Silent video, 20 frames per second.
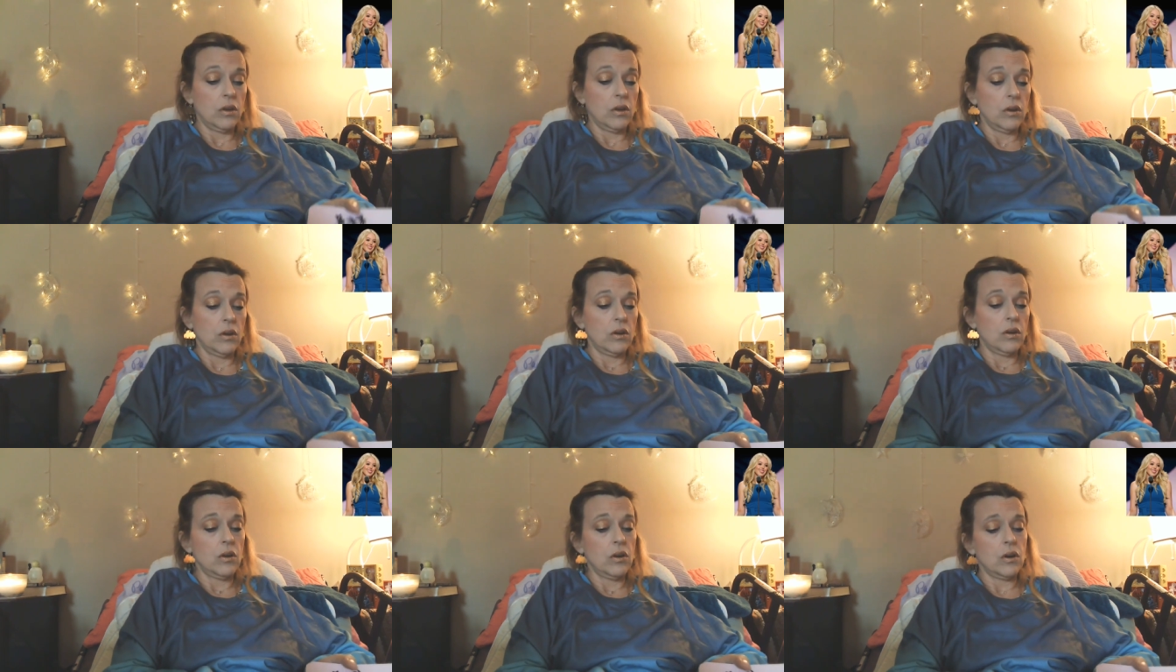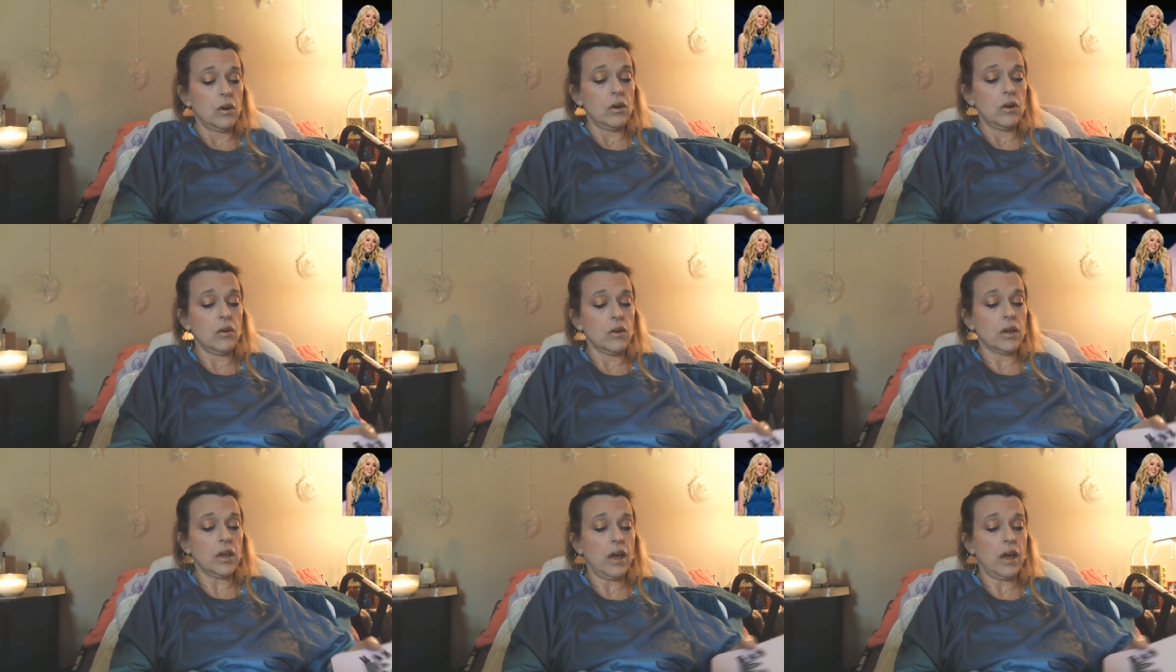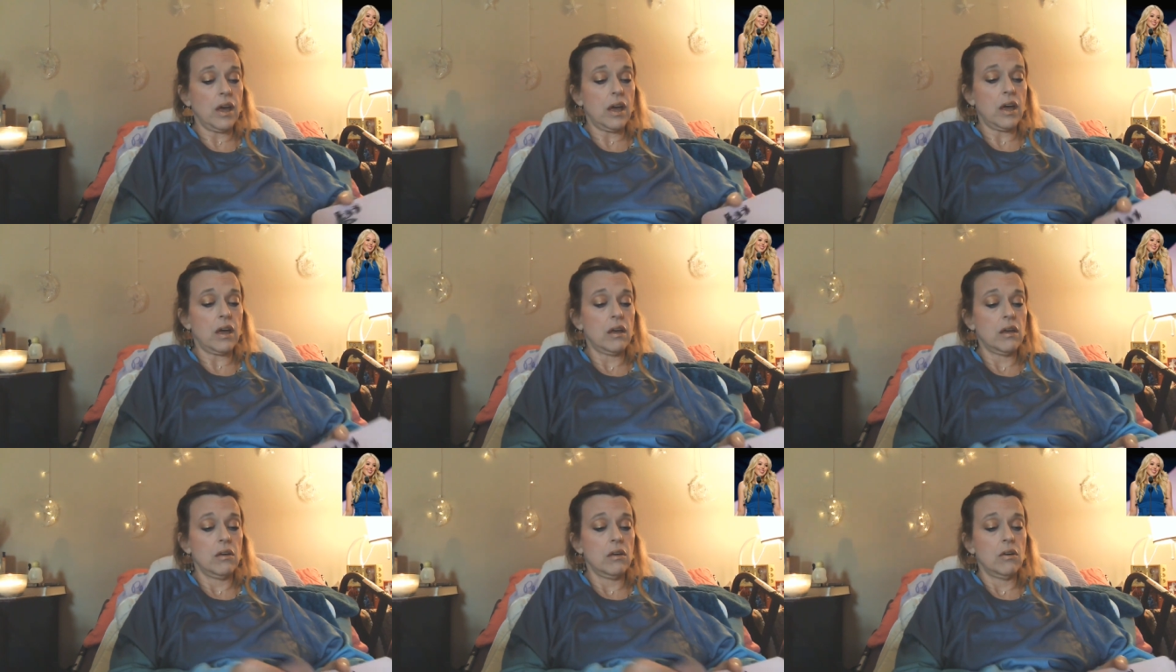Okay,
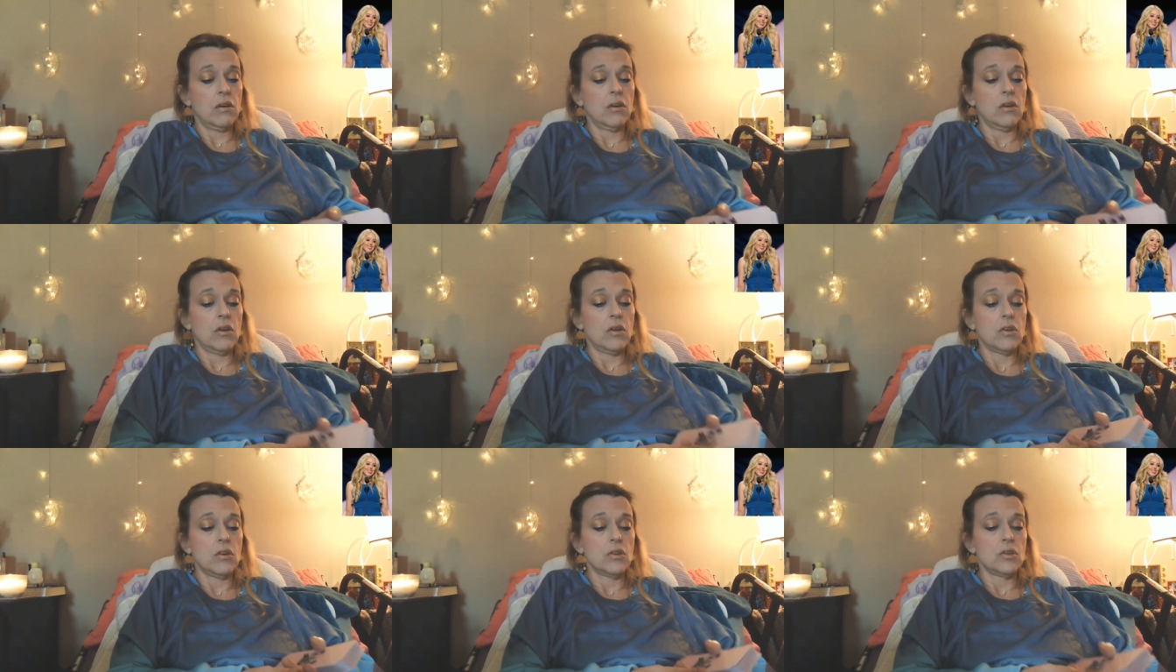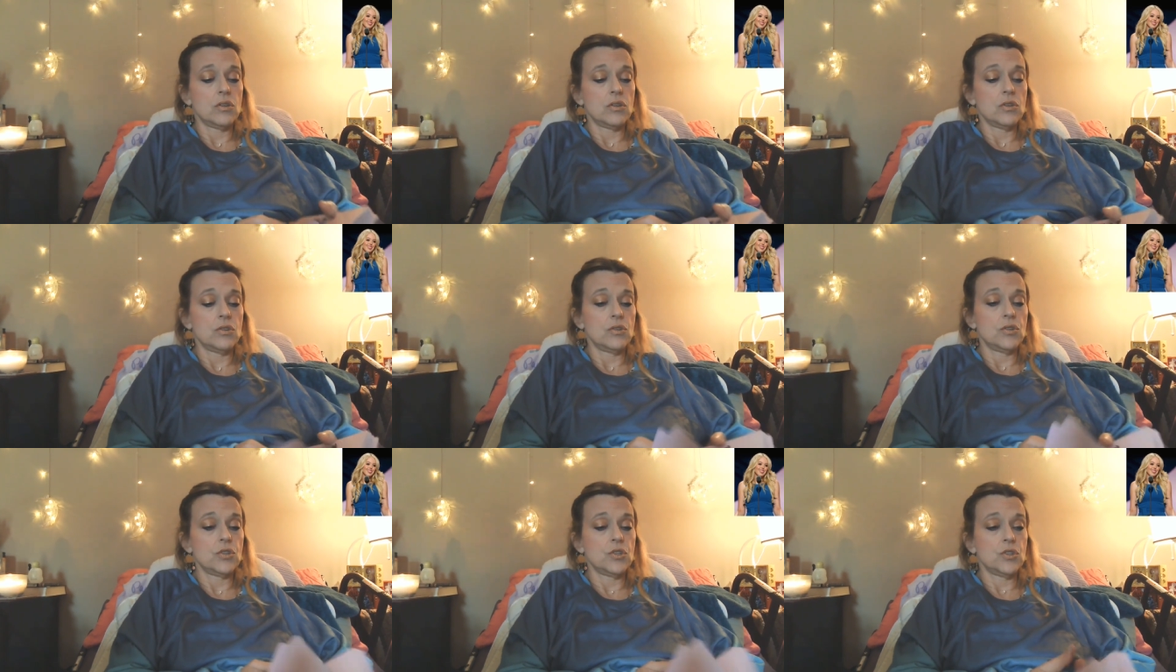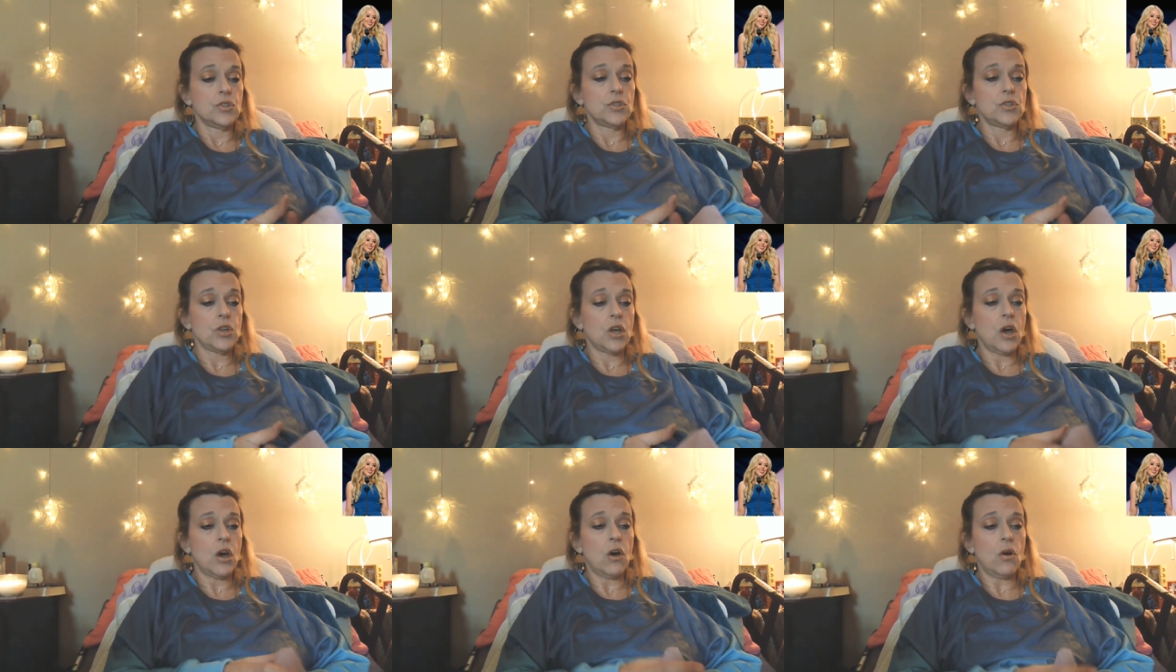so
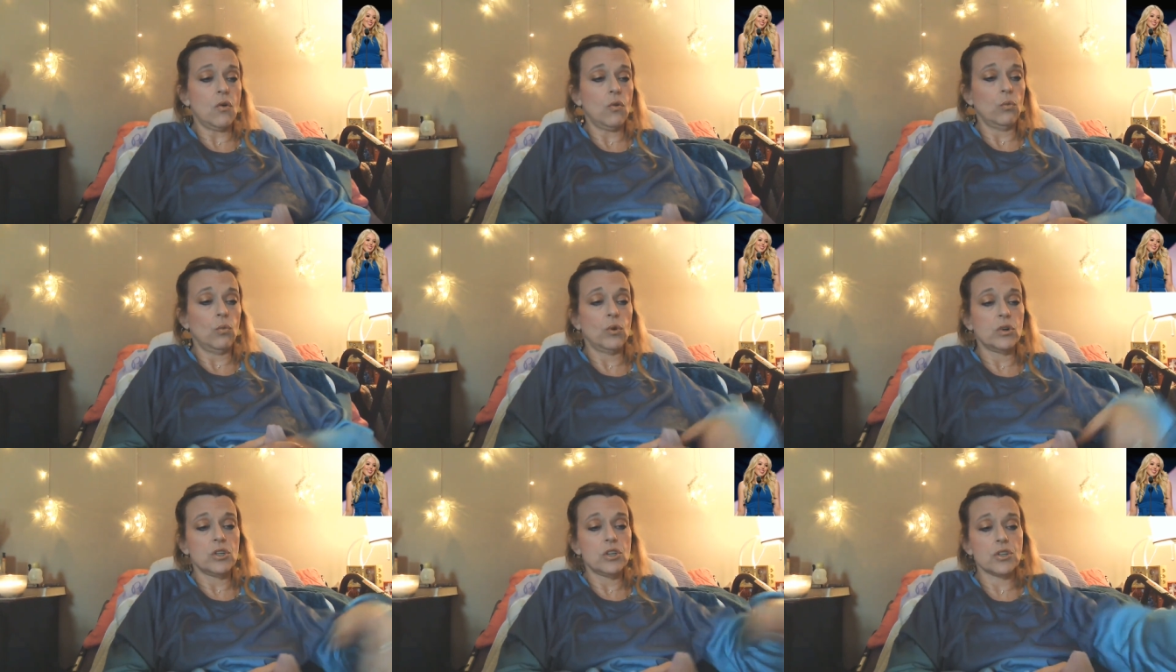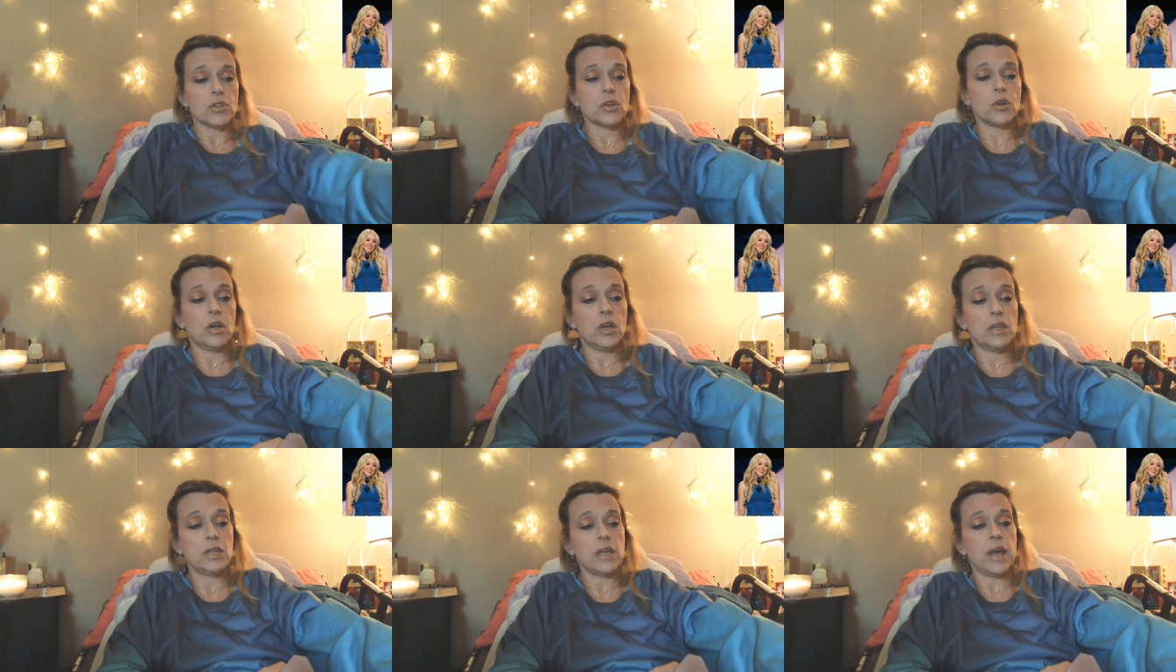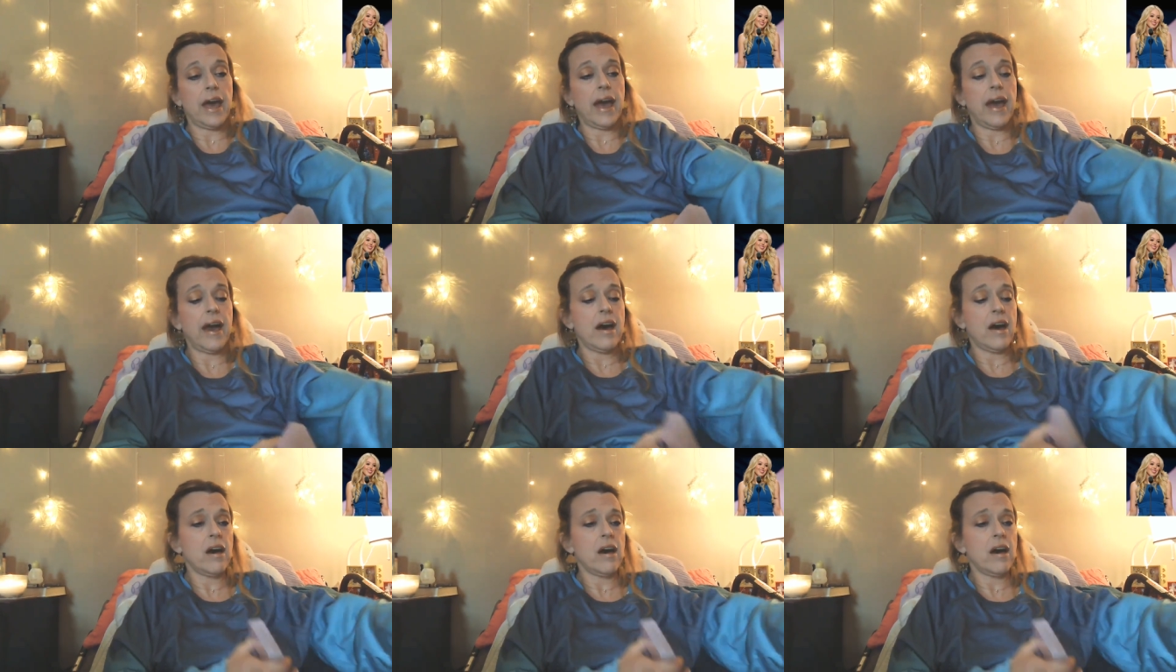we're just going to have